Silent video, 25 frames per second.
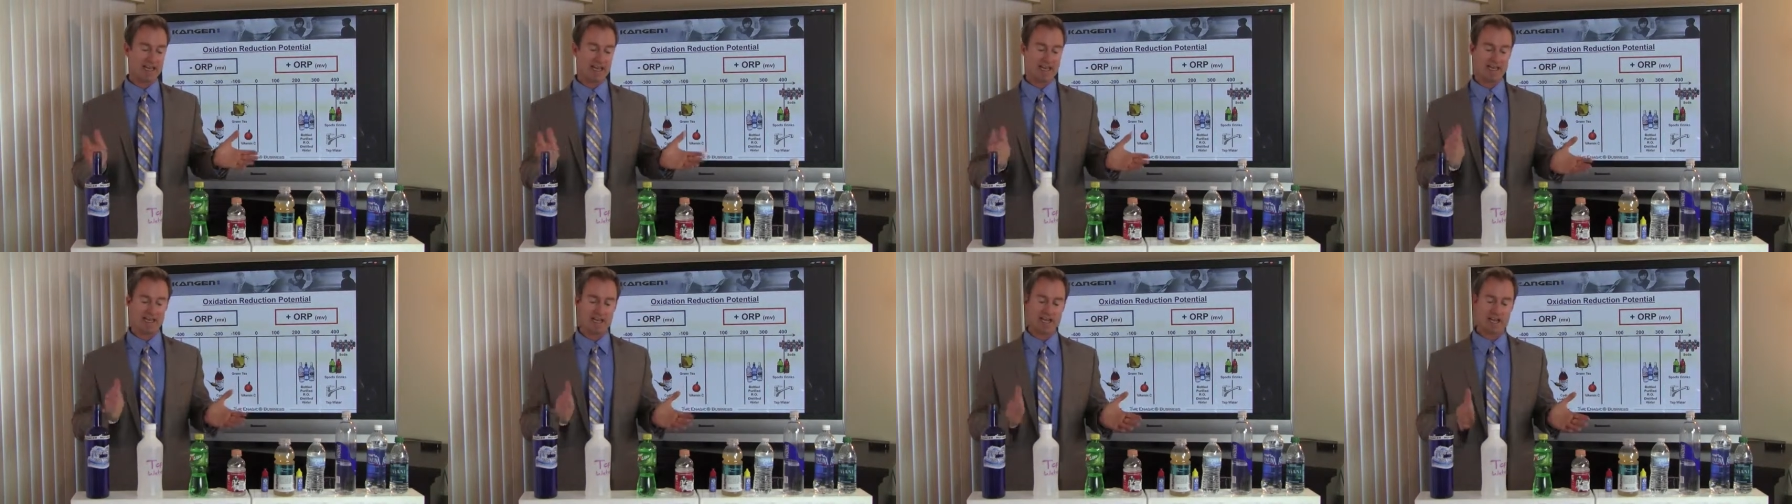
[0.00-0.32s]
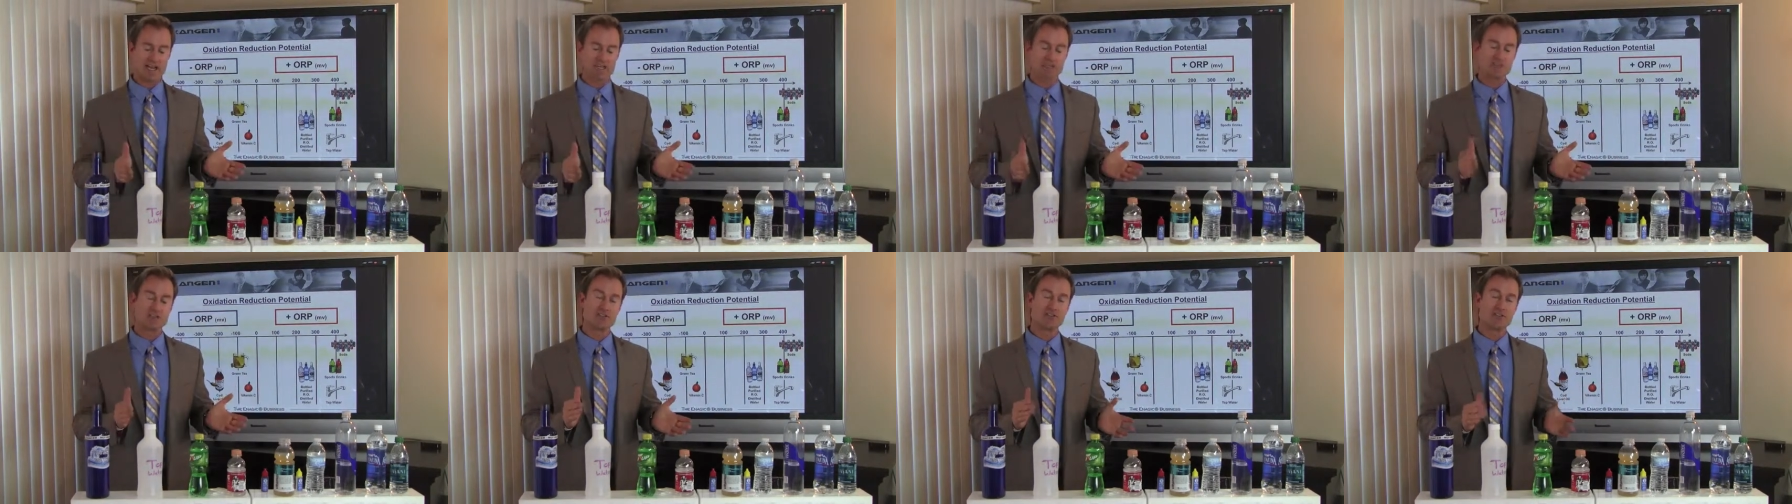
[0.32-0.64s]
of
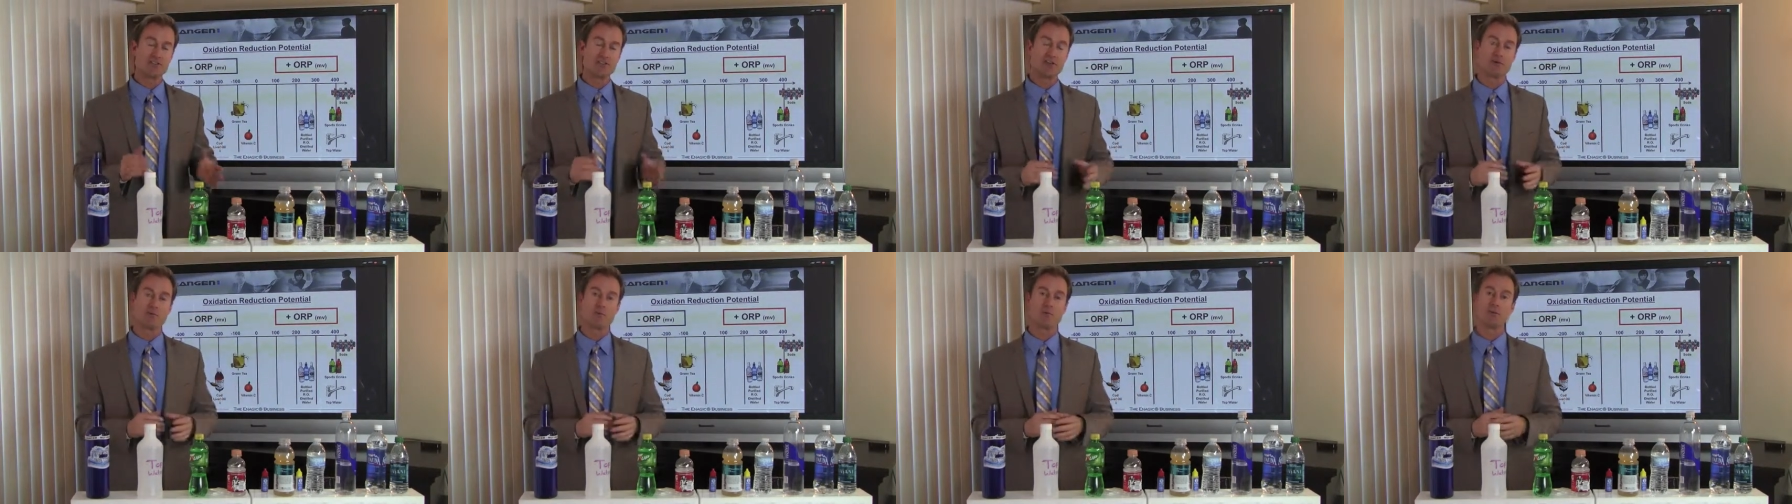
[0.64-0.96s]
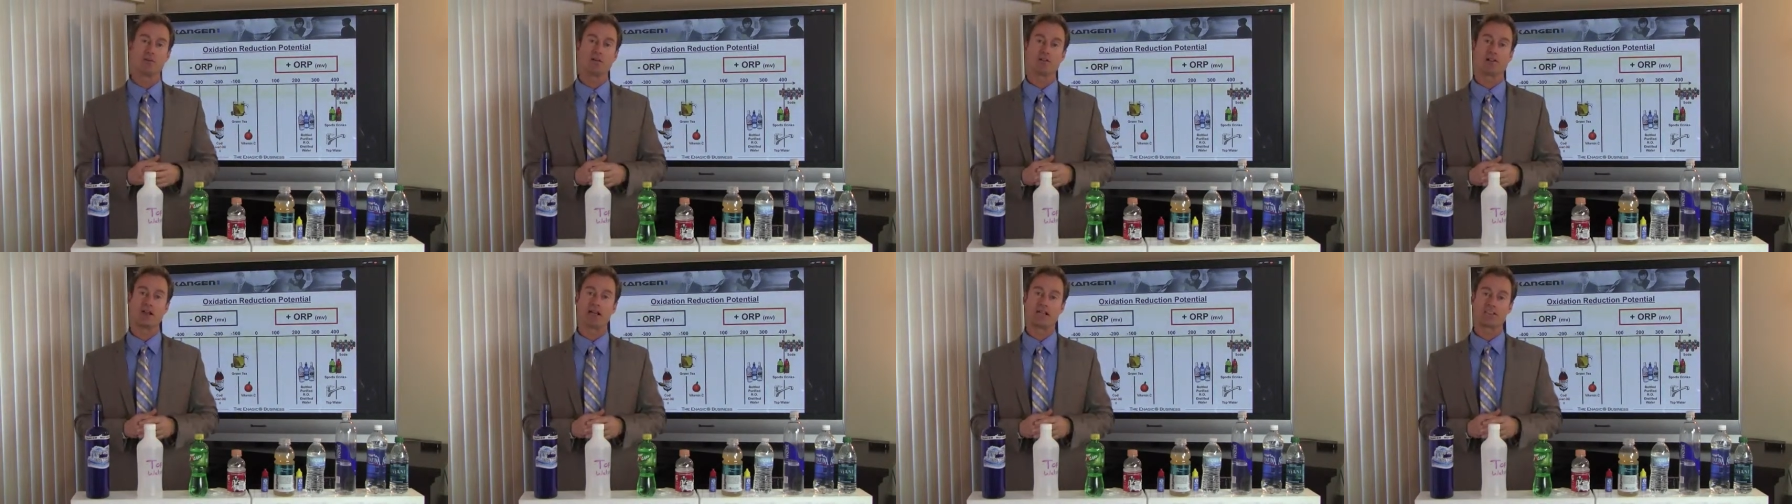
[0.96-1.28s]
antioxidants you get
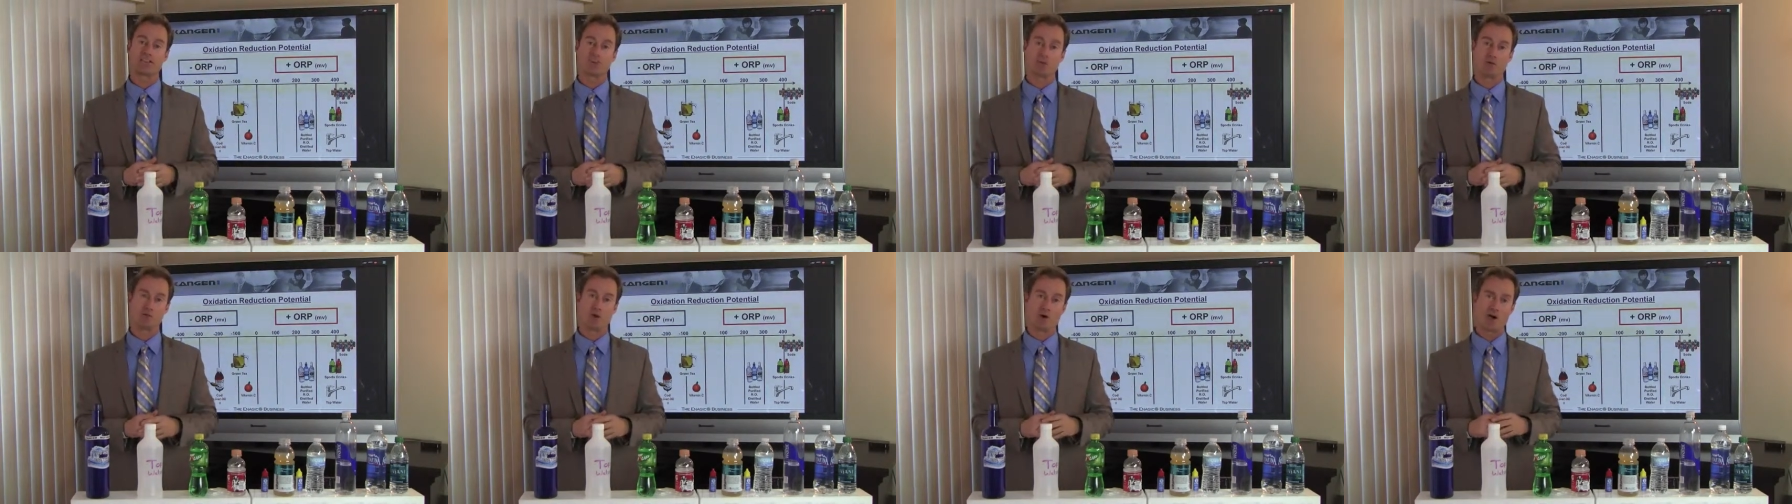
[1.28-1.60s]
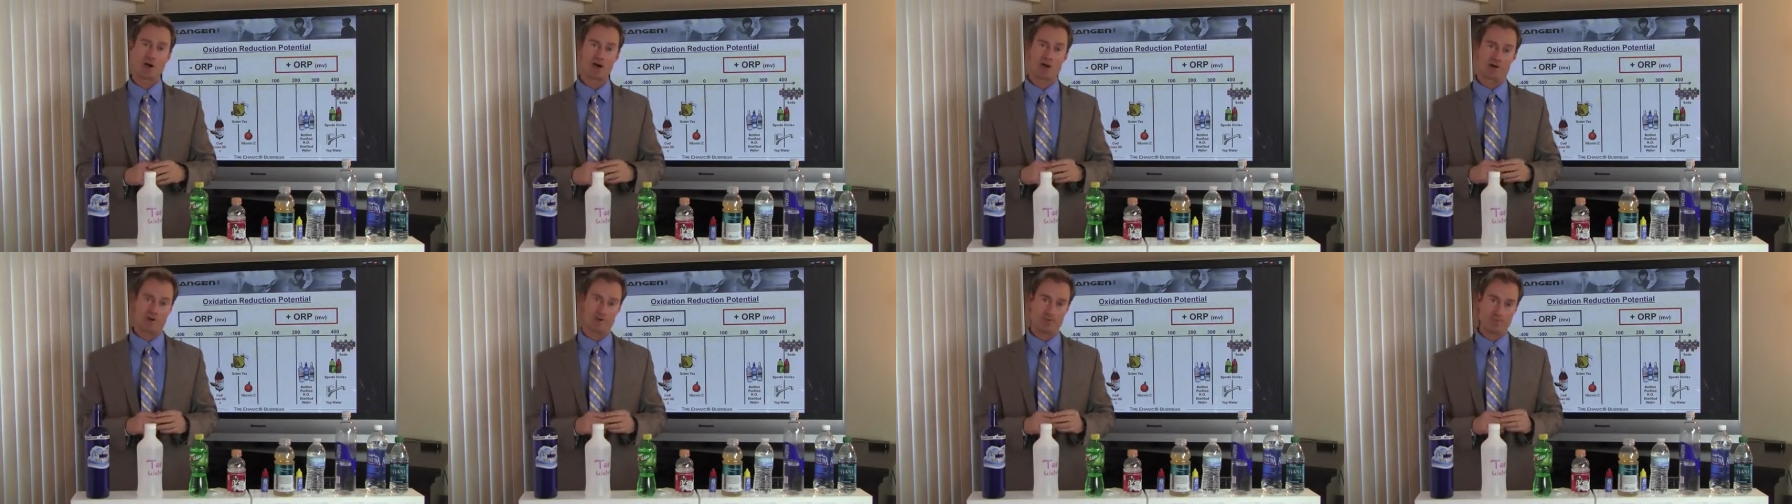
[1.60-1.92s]
one glass of the
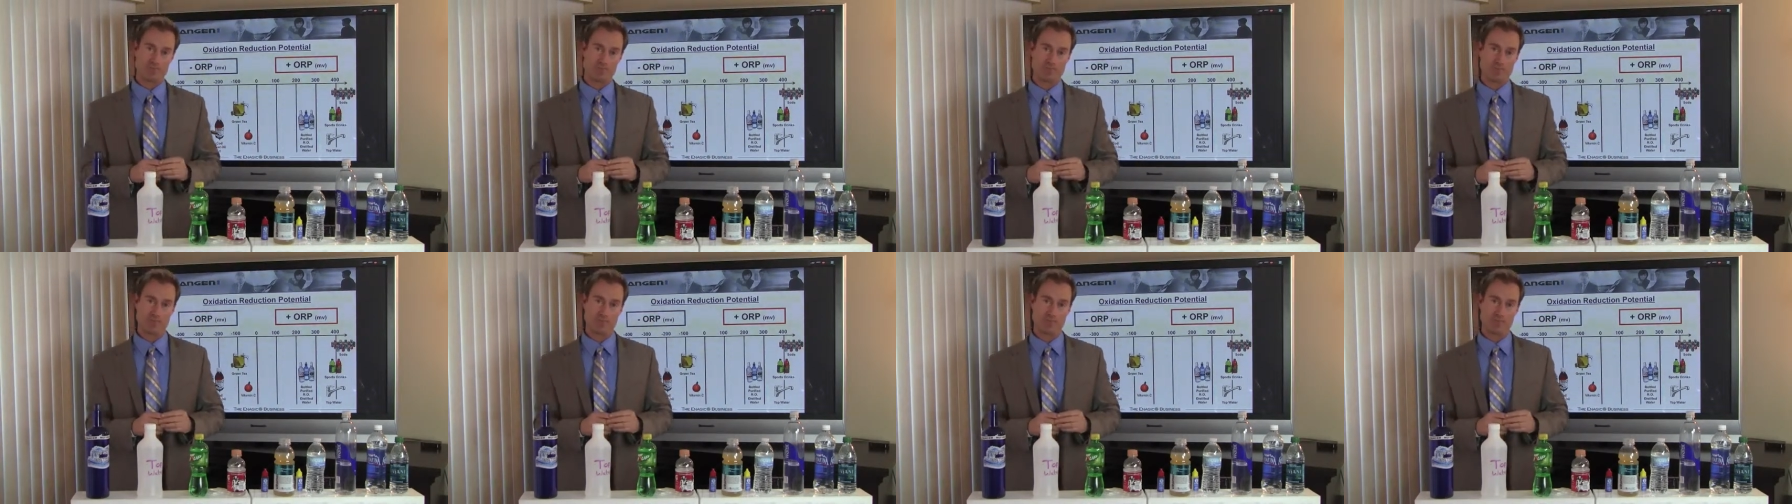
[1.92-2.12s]
water.